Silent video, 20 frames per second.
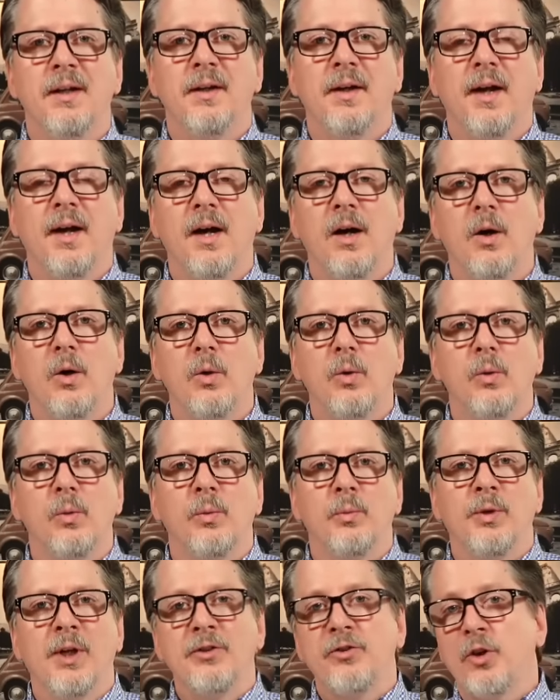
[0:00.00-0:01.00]
Now,
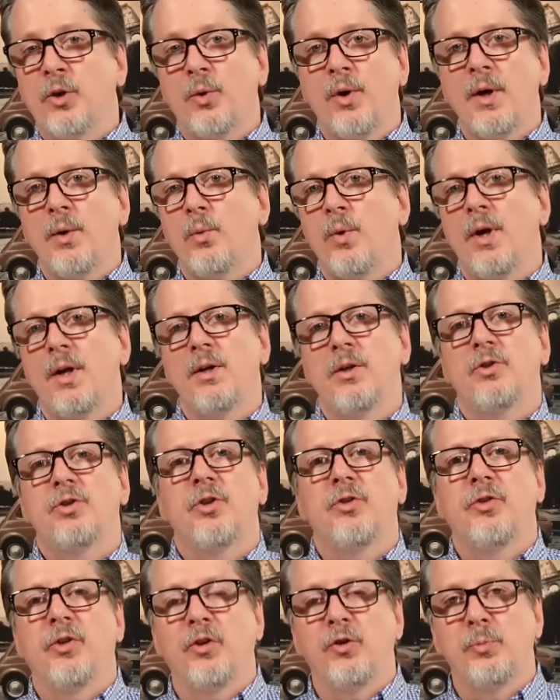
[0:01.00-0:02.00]
that's a great way to
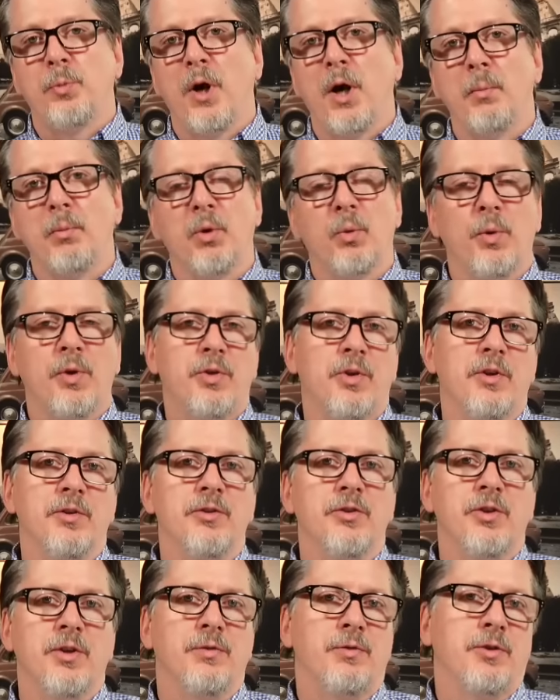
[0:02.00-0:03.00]
just experiment with it
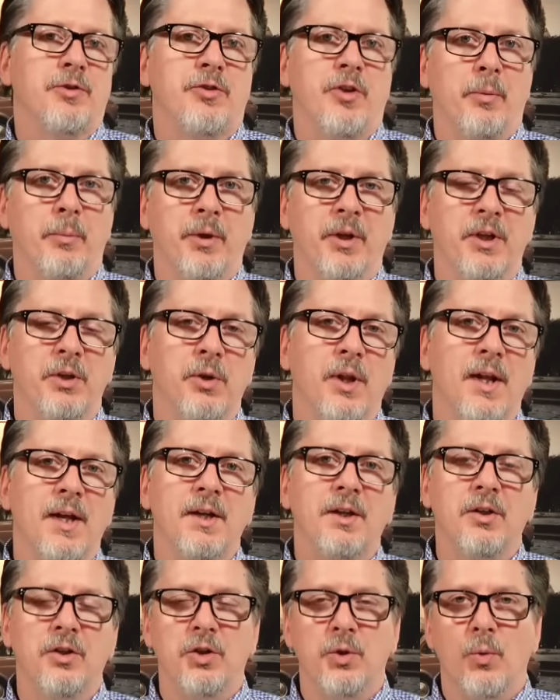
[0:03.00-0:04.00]
and see if it's something you
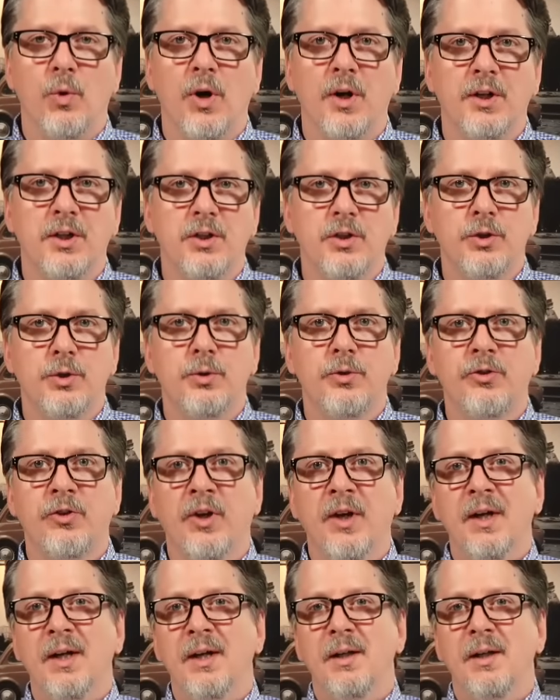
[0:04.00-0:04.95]
like and you want to use,